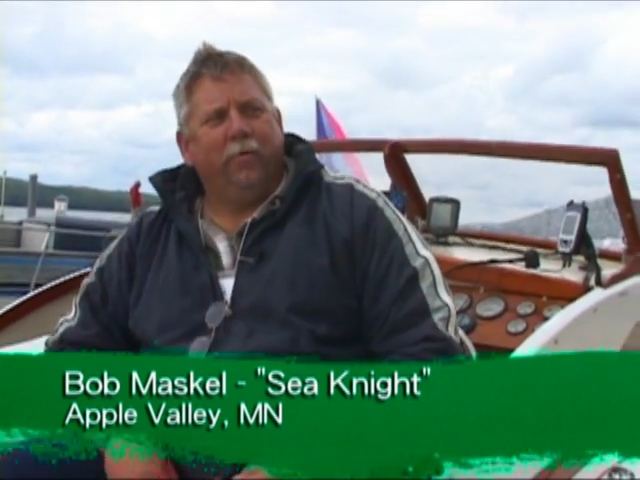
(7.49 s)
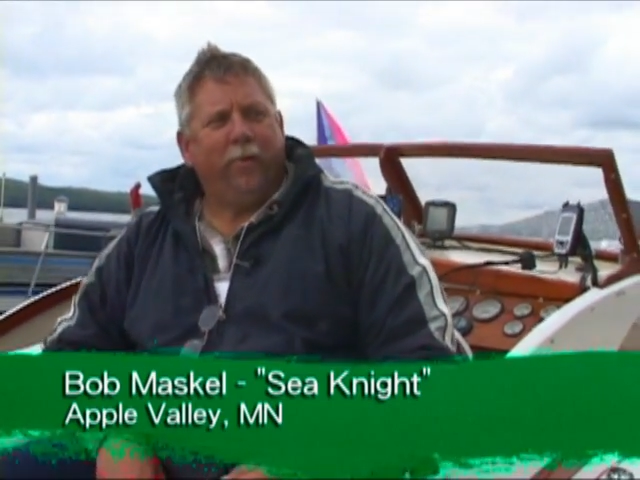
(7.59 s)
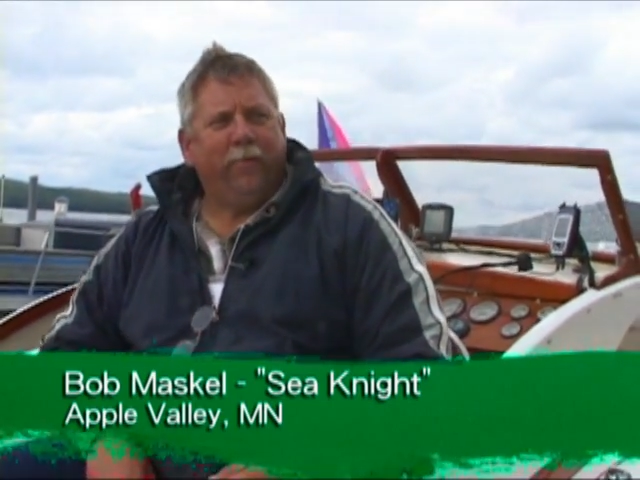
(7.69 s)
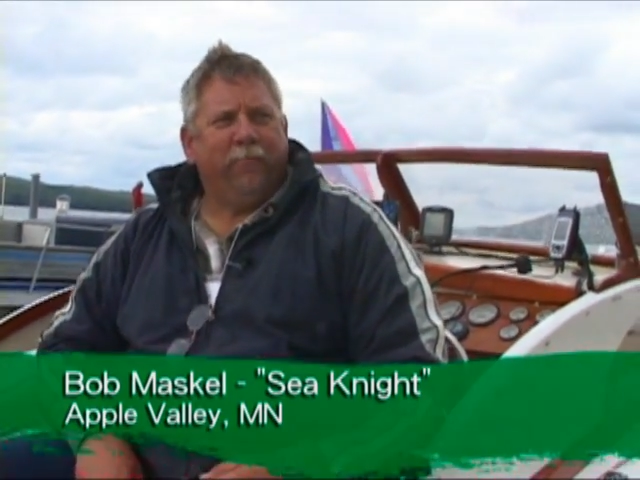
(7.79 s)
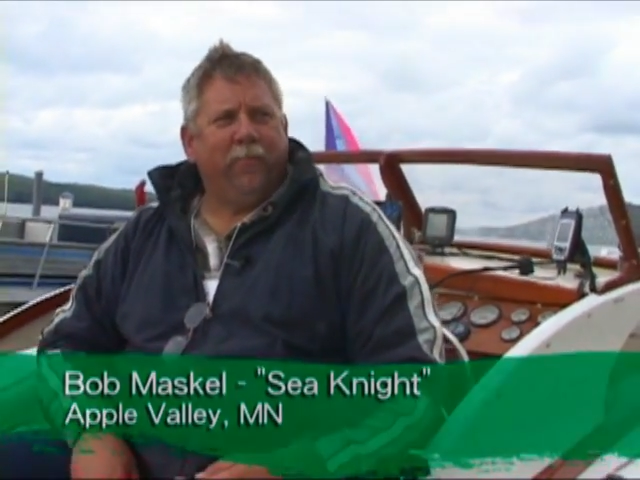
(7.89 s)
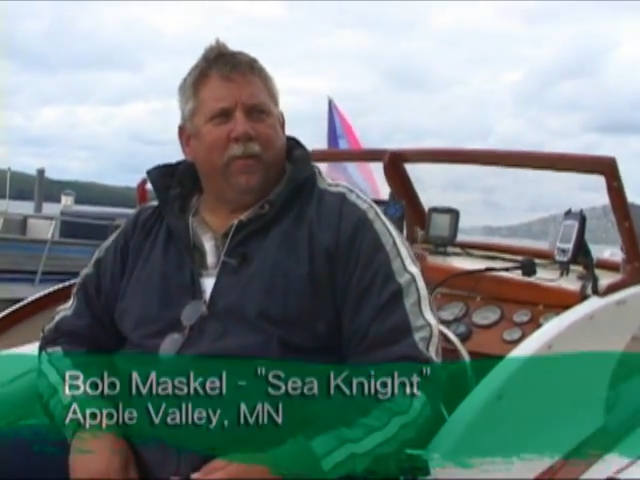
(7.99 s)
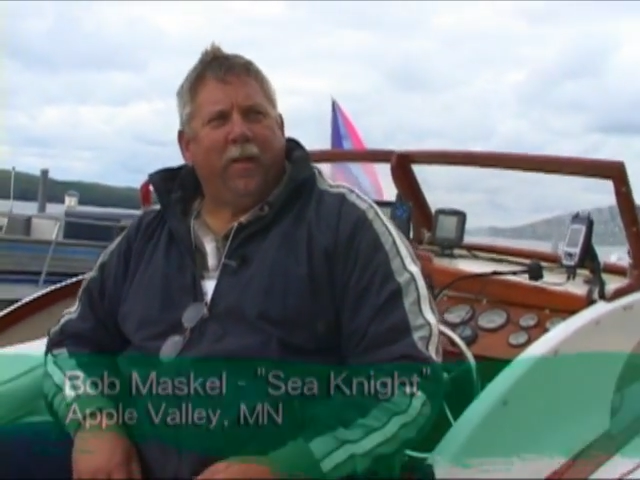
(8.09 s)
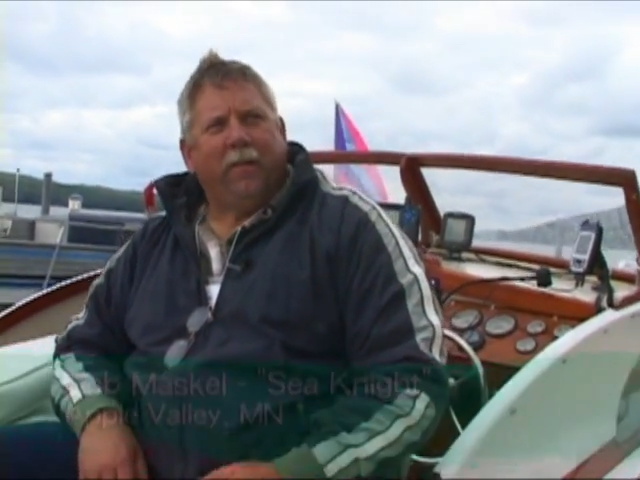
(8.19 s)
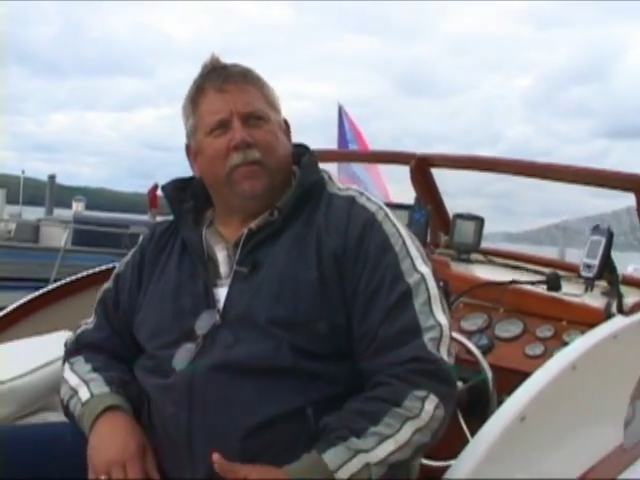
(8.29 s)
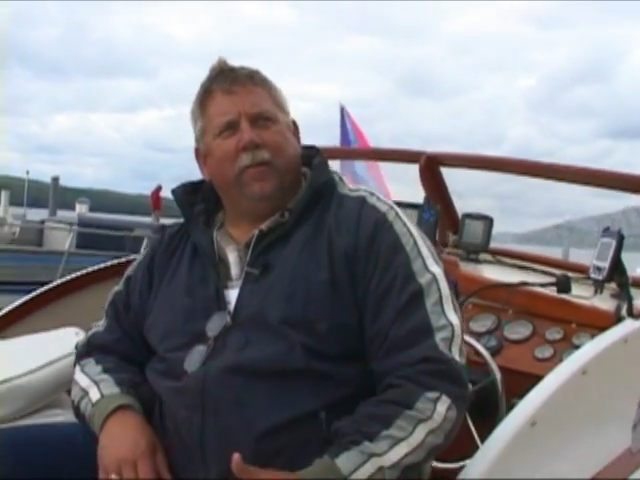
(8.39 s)

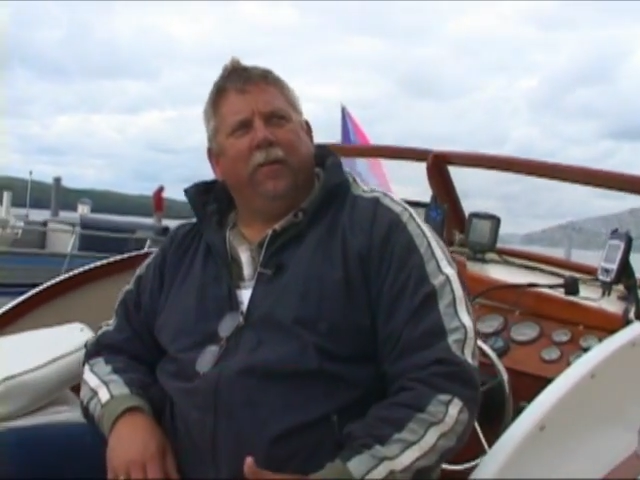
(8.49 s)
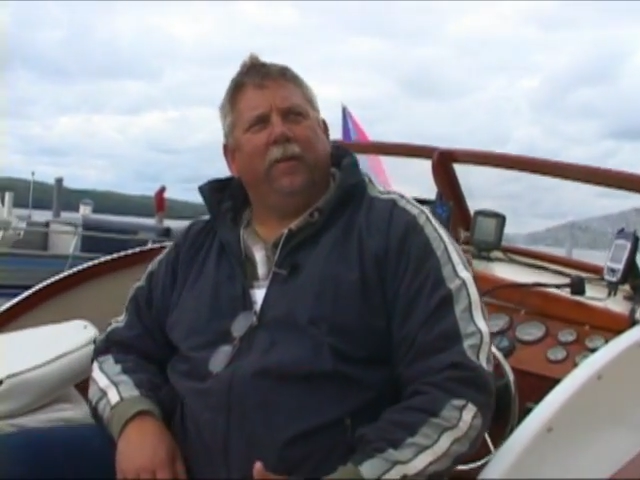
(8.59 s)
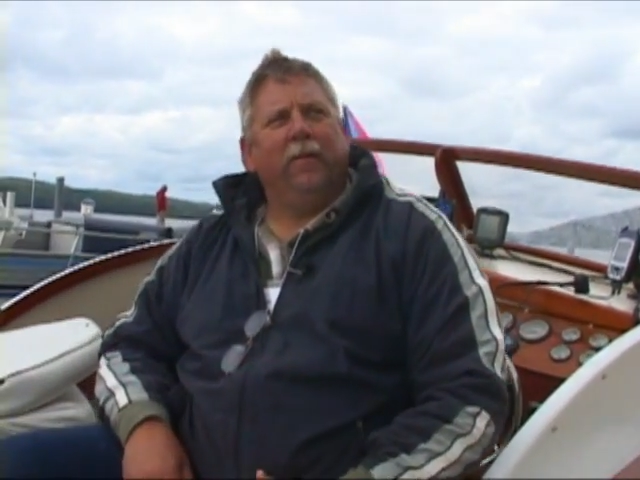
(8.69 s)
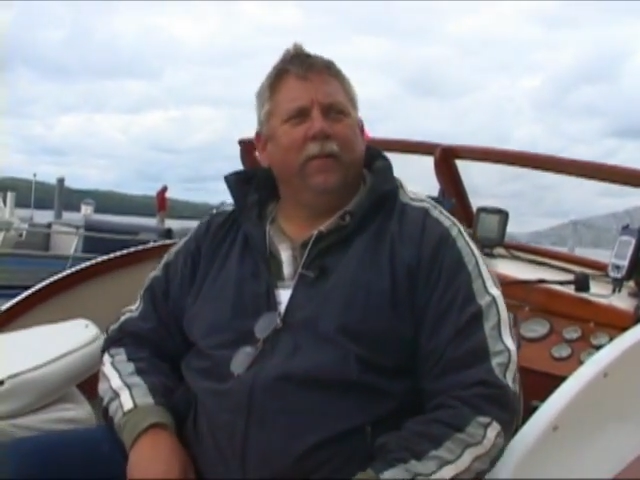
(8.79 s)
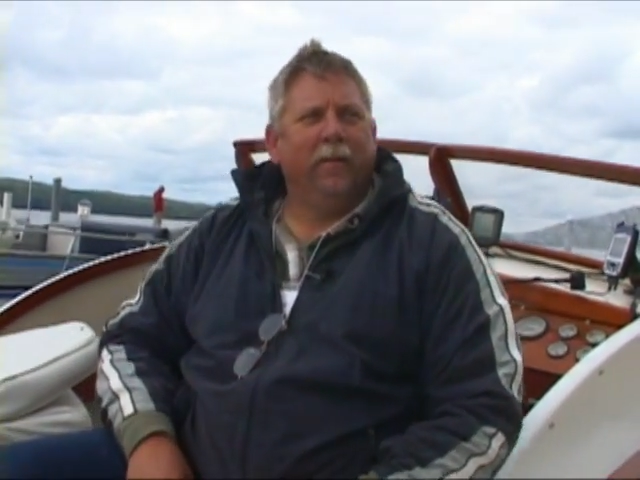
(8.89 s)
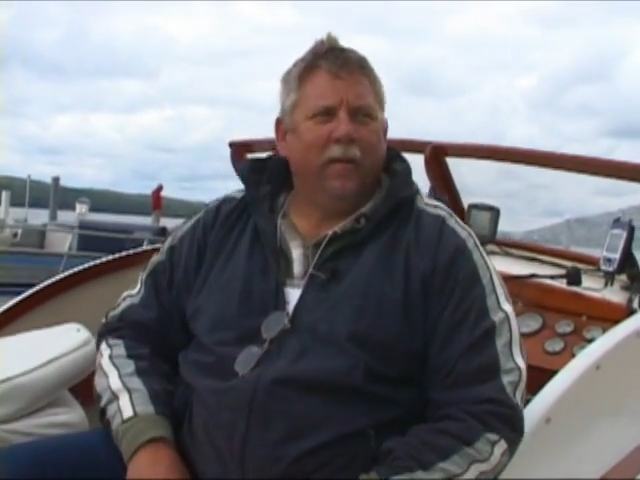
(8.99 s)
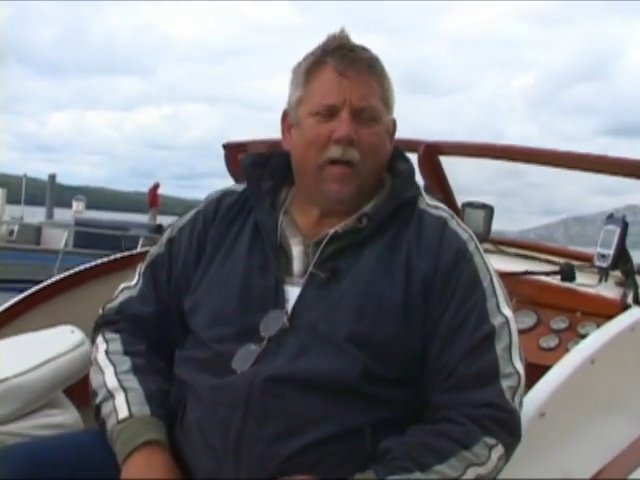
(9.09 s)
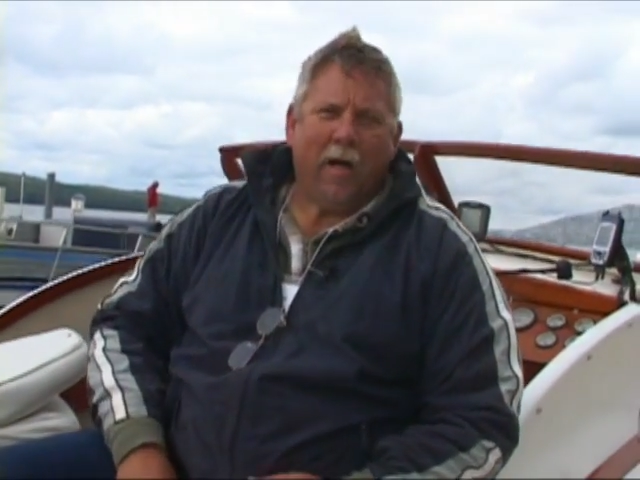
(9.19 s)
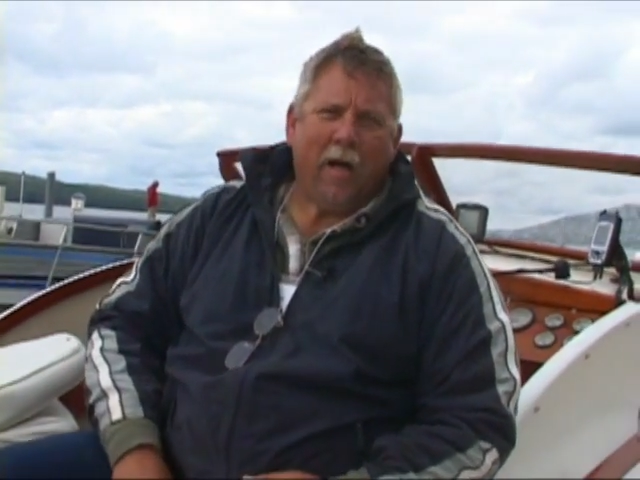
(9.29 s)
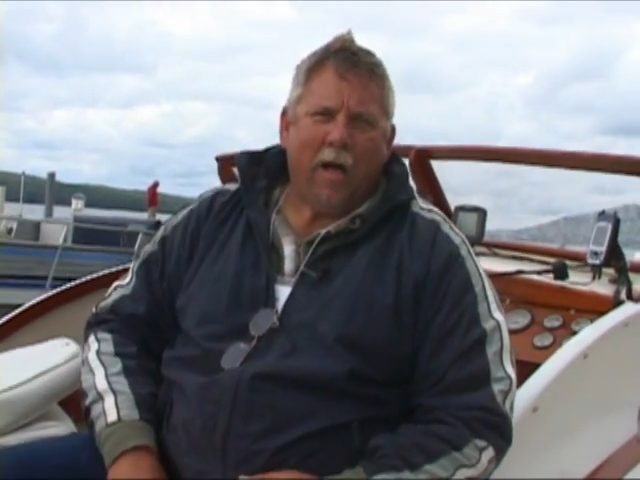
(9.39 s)
that
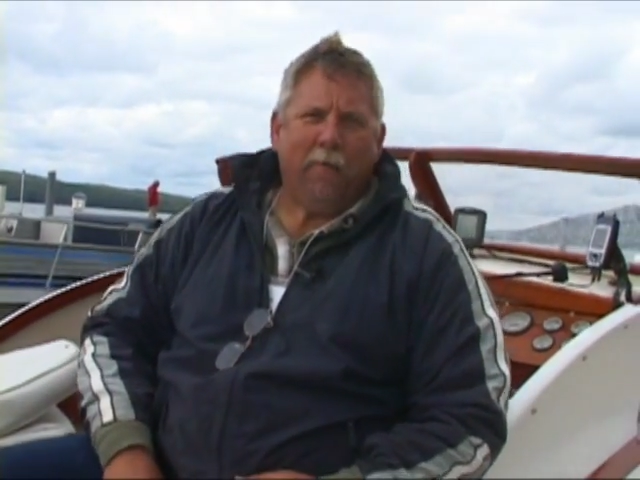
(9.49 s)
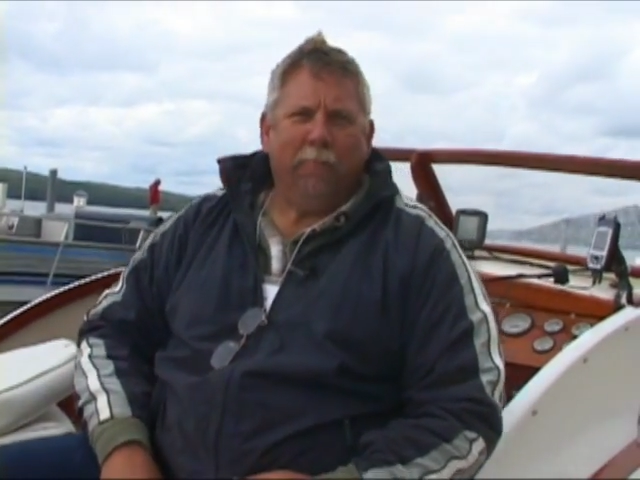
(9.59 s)
aha